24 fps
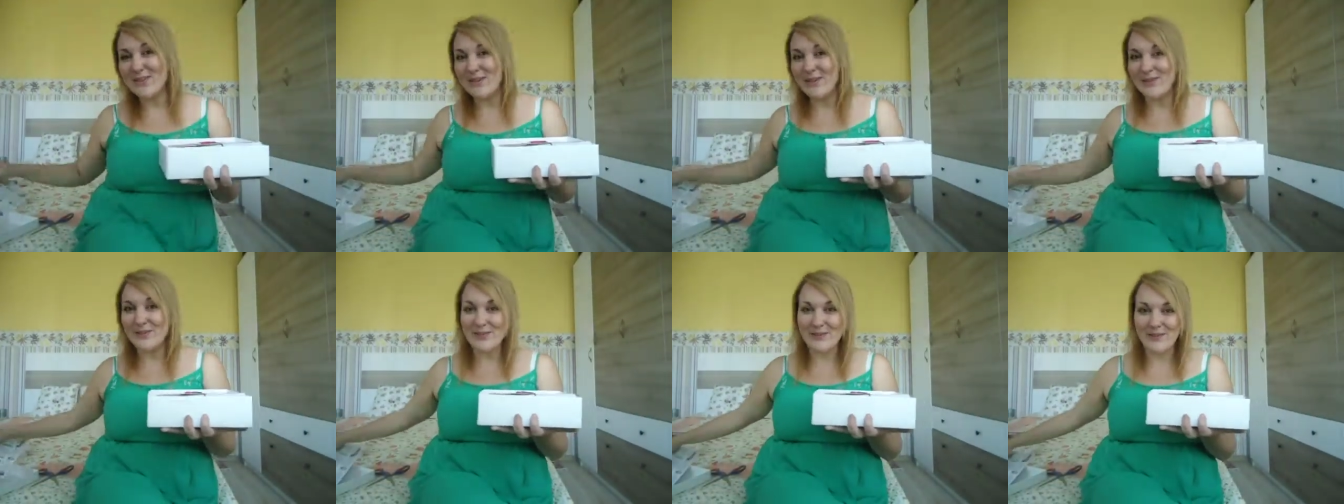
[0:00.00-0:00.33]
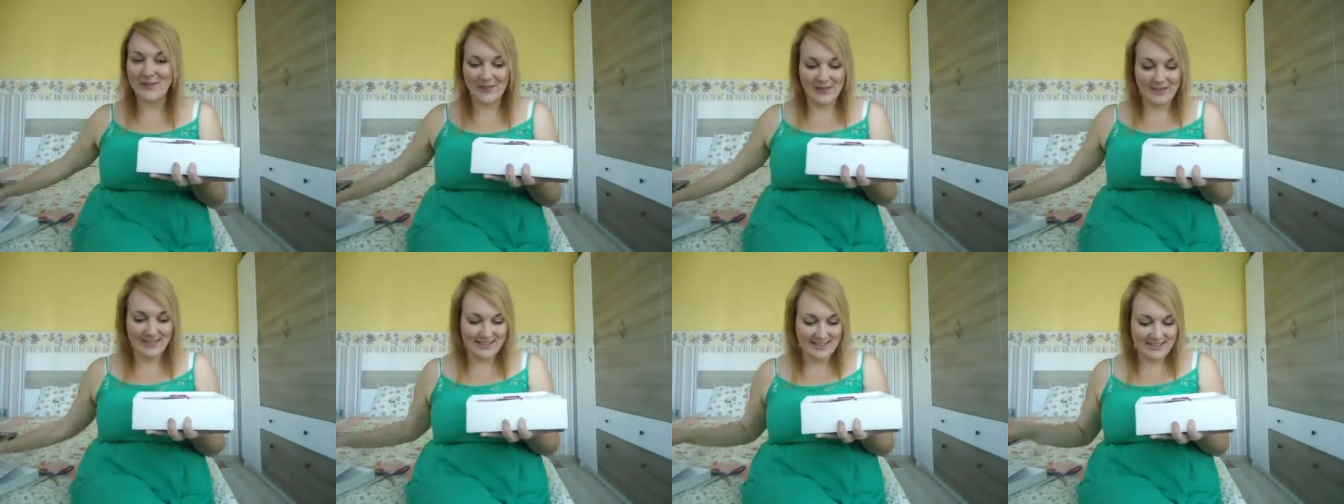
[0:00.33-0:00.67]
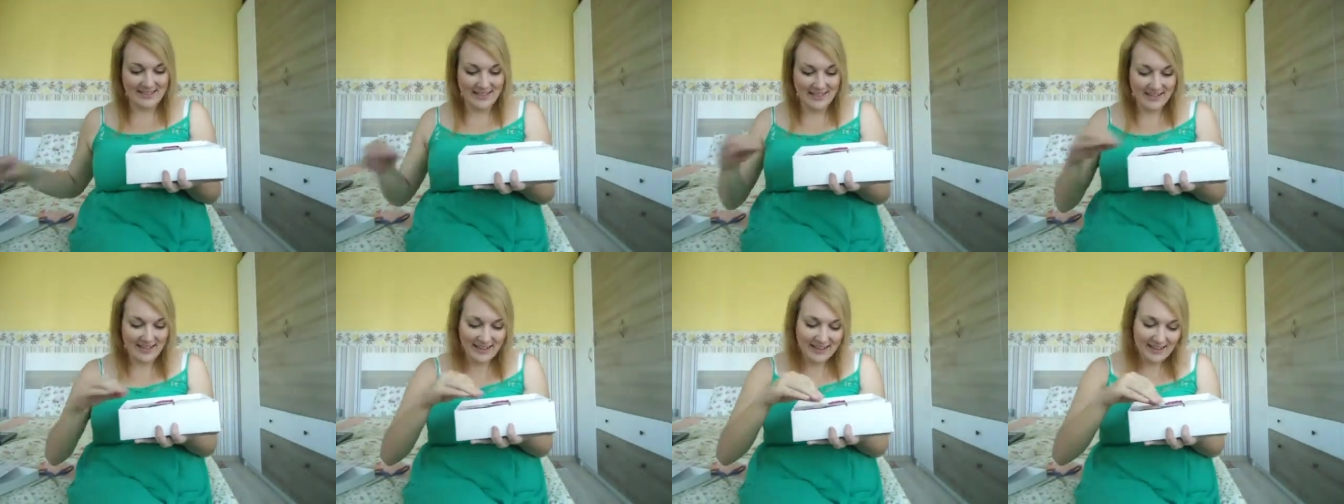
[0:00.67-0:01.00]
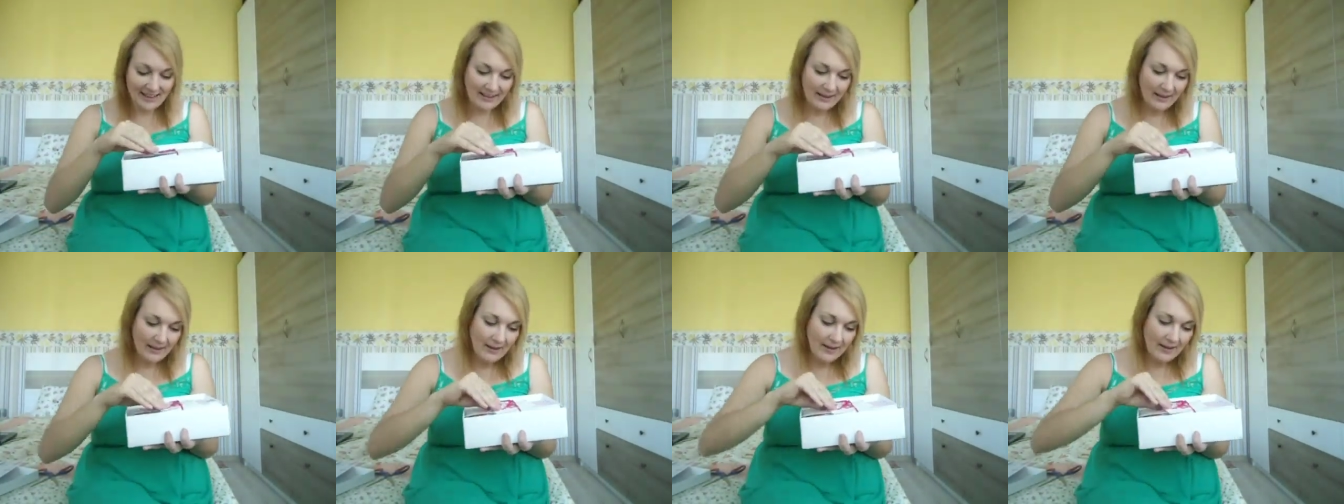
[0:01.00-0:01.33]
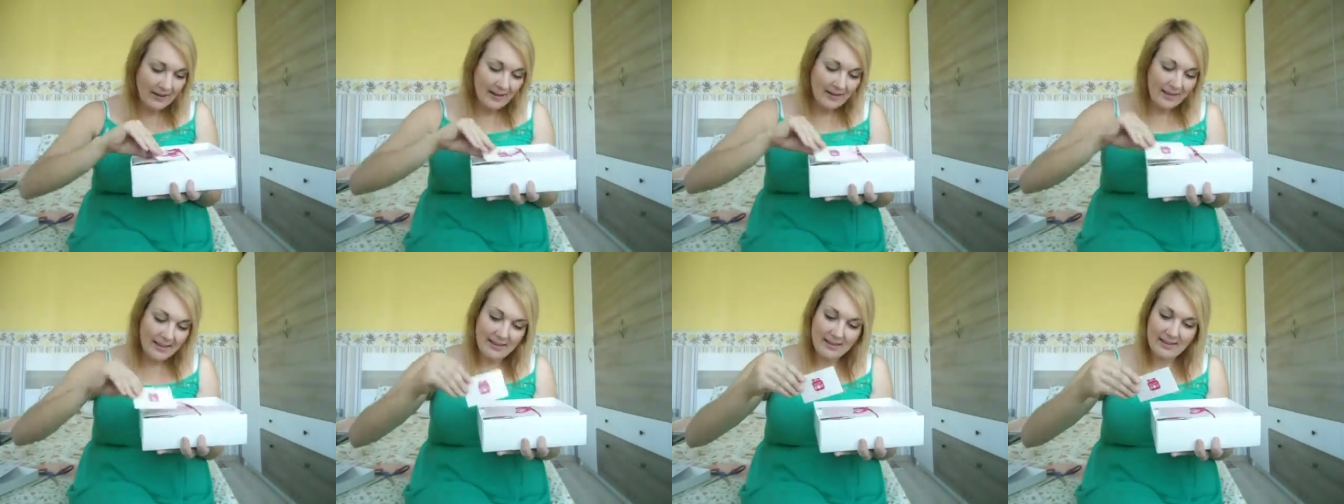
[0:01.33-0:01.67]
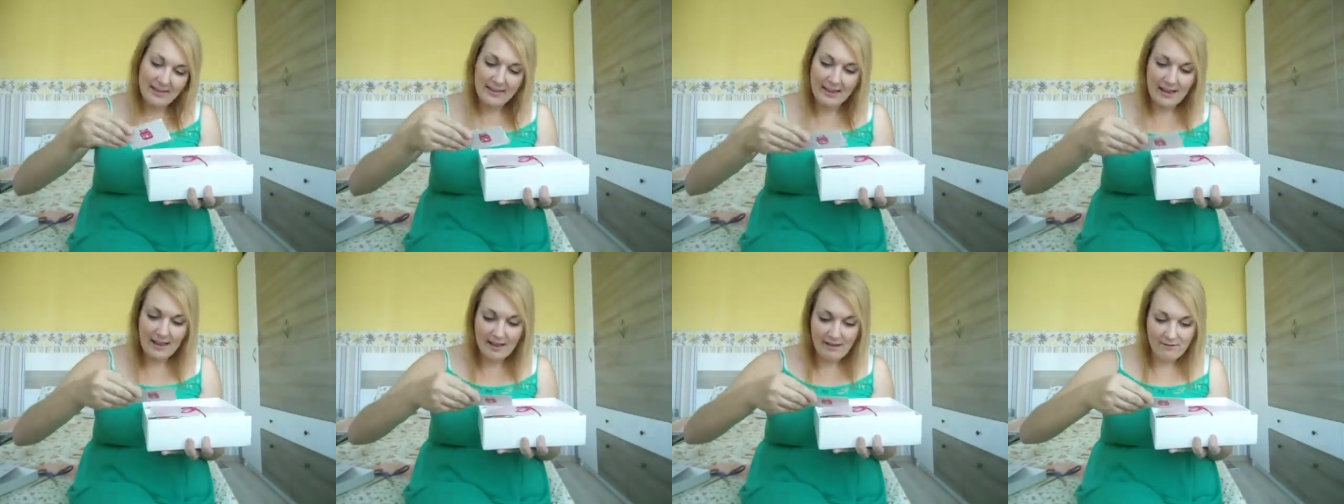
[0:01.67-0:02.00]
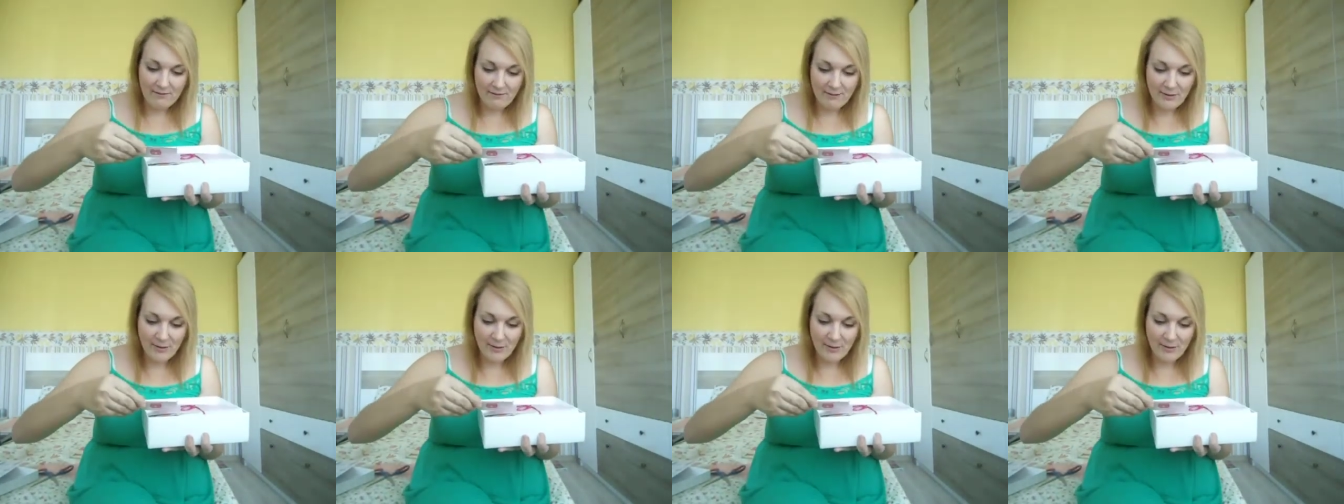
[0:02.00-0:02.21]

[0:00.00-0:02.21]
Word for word: so, so excited. They've